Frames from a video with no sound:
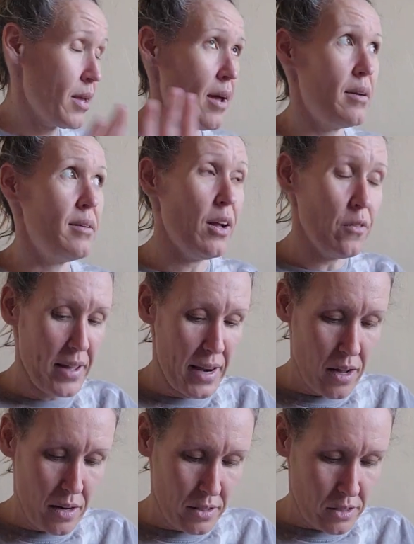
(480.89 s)
Had an elf hat
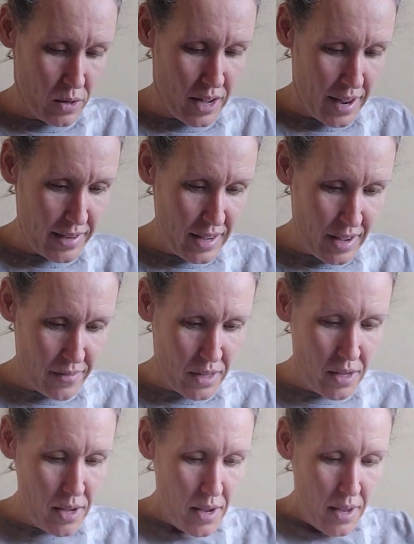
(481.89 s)
on it, so had to have
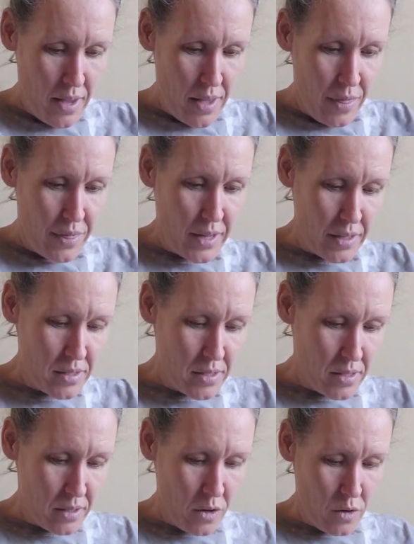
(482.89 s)
it.
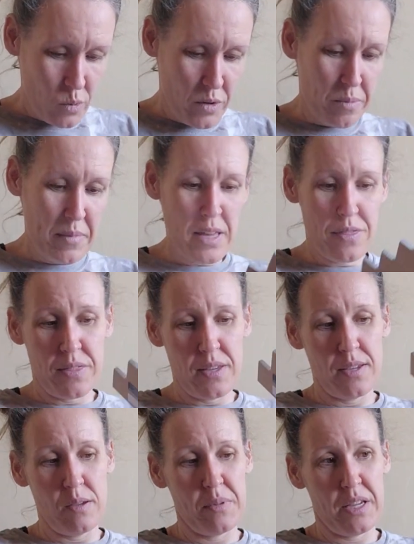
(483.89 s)
This goes with my
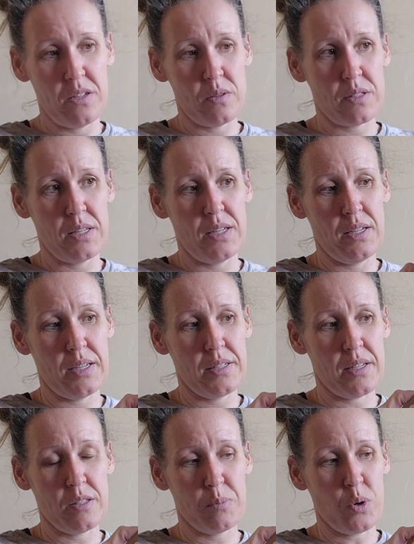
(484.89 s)
theme, and you see it
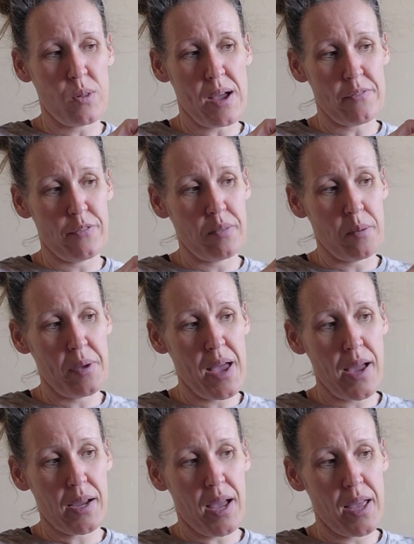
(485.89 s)
does pull out from the back.